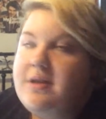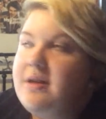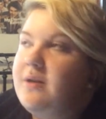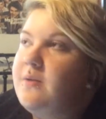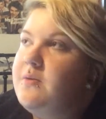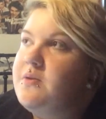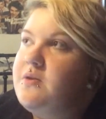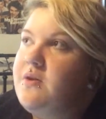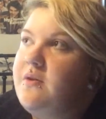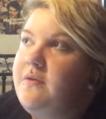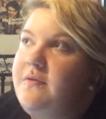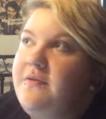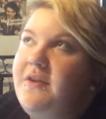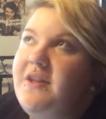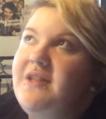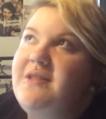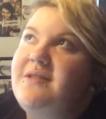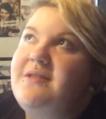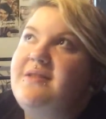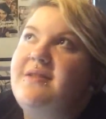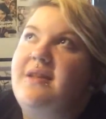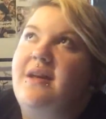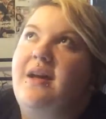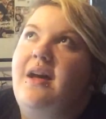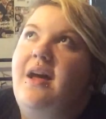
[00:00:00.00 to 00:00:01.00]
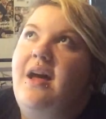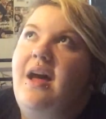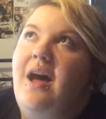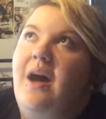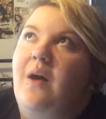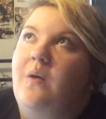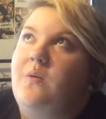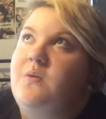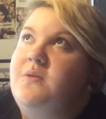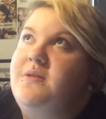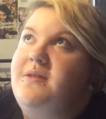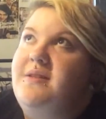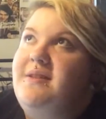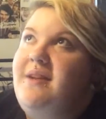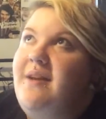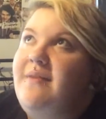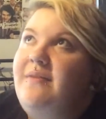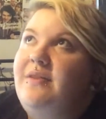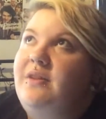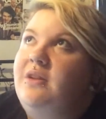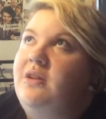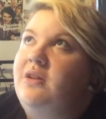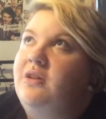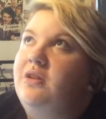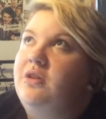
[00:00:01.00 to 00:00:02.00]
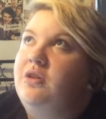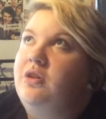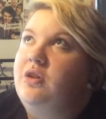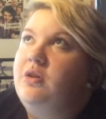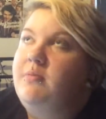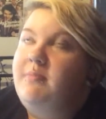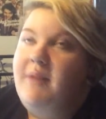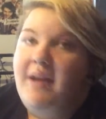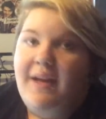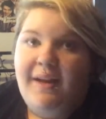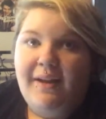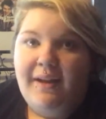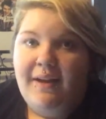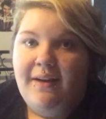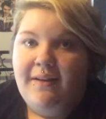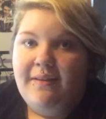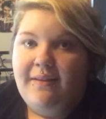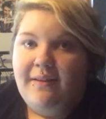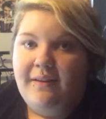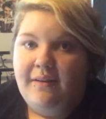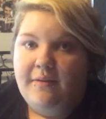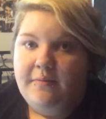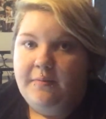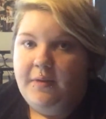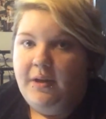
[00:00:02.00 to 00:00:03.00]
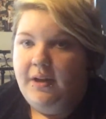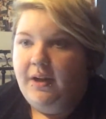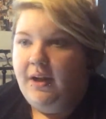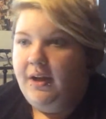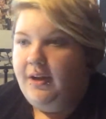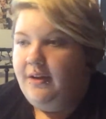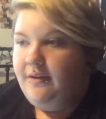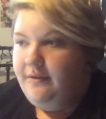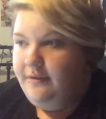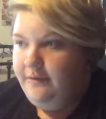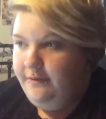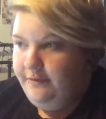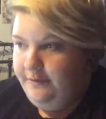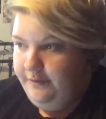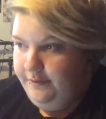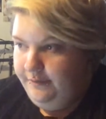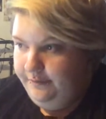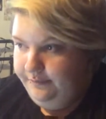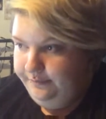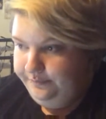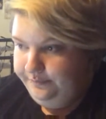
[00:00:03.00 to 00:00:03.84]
and I was convinced that I was never going to make anything of my life.